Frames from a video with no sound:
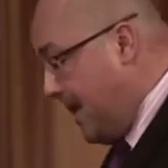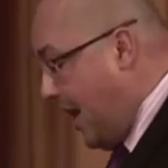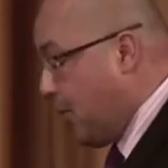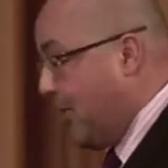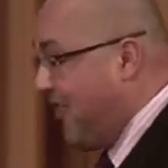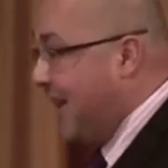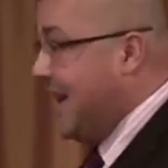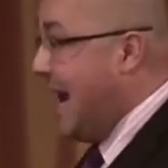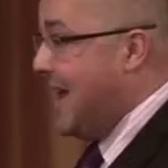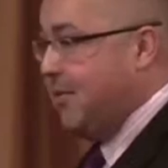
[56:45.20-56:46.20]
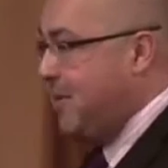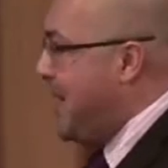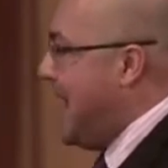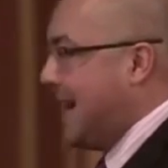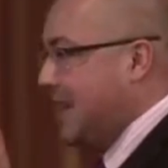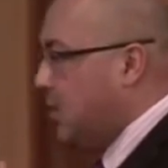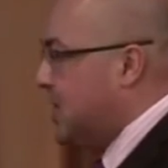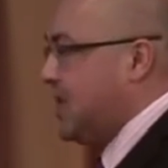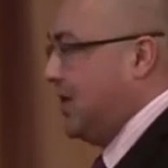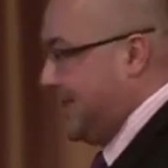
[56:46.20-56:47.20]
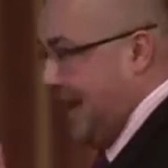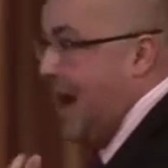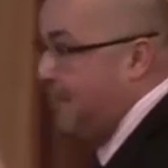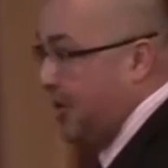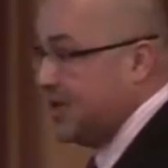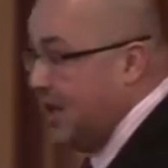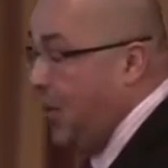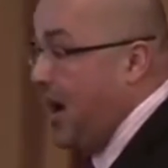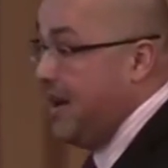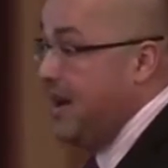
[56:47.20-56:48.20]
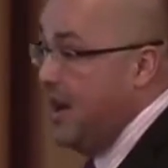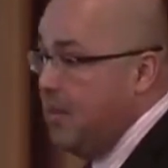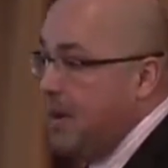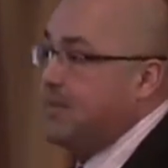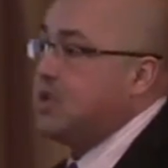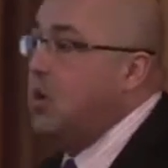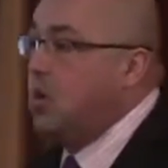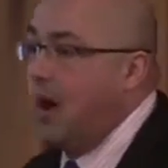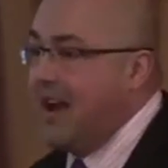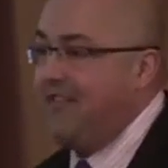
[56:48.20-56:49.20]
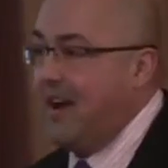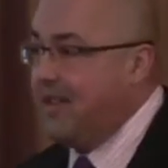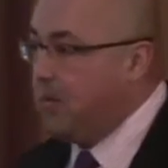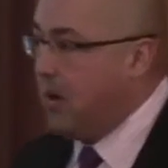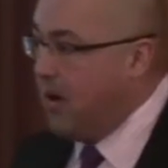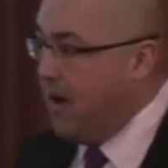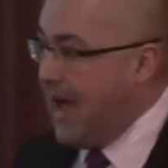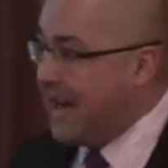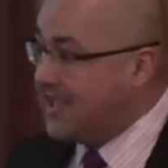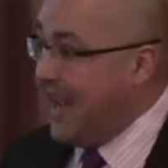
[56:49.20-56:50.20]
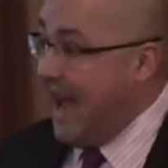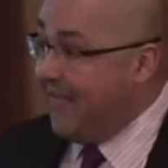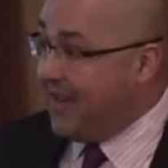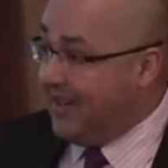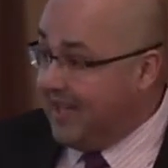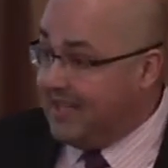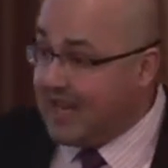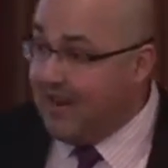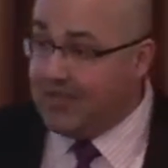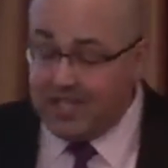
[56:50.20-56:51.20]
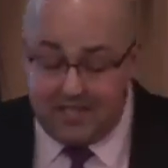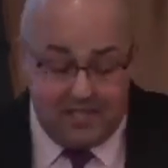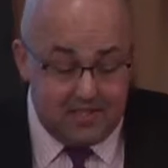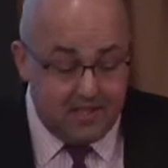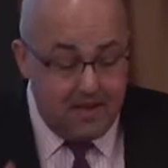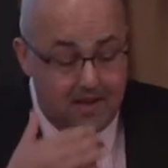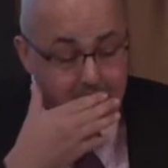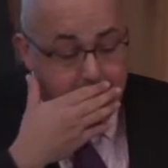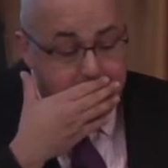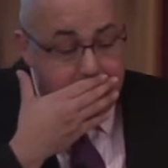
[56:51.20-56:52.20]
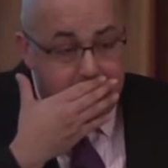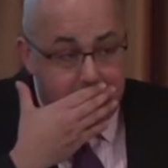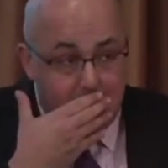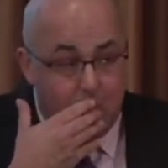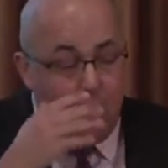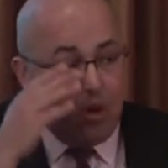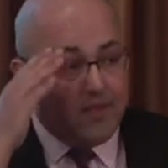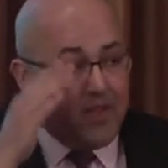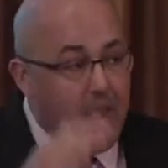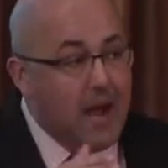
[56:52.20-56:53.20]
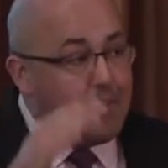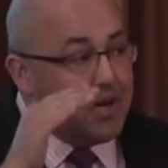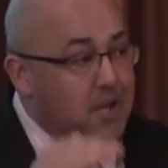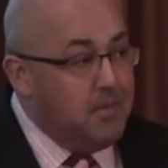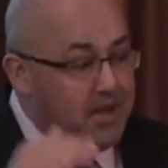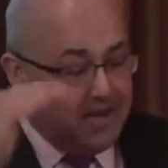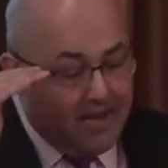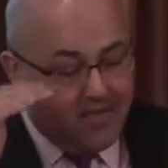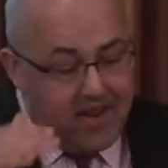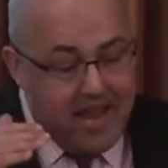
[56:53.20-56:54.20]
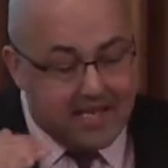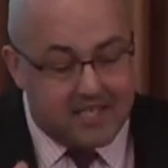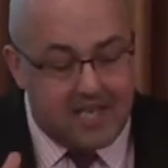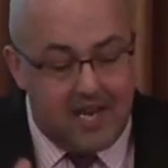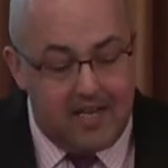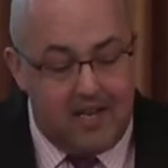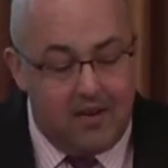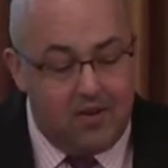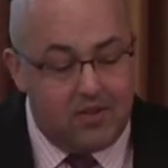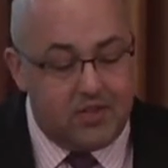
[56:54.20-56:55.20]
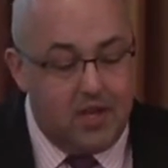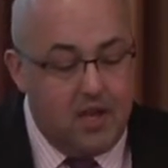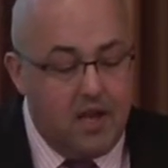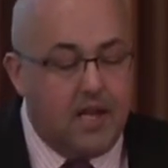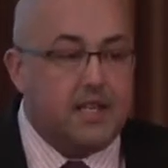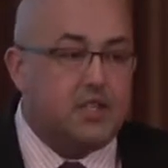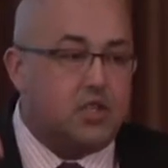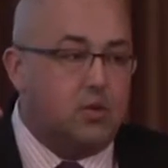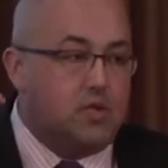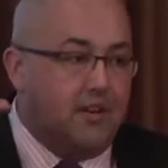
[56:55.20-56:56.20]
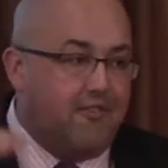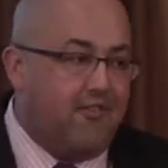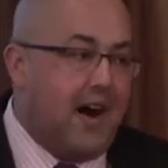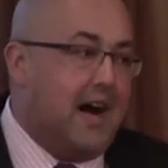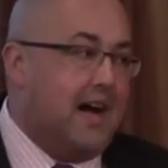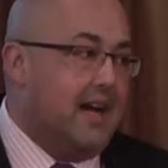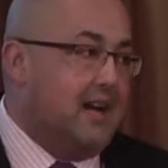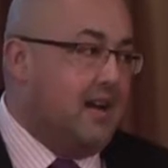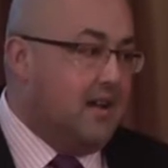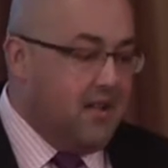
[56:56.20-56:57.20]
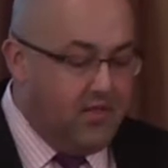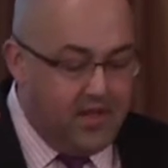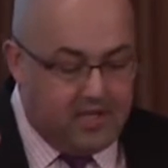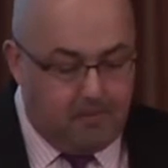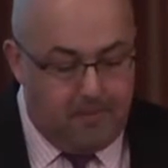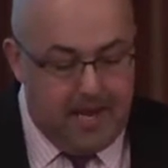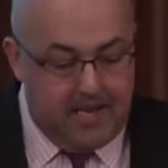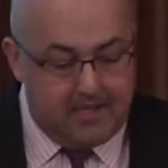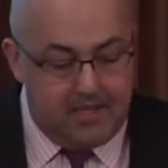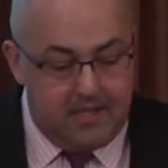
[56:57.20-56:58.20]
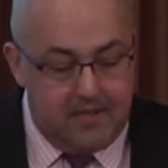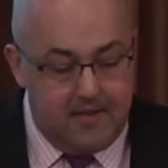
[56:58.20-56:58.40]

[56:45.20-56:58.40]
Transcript: Now that we're finally at, and we may not get the results that I personally want, but I'm so gratified that we're actually having these conversations. The role of the library community in the next 10 years is to define the debate.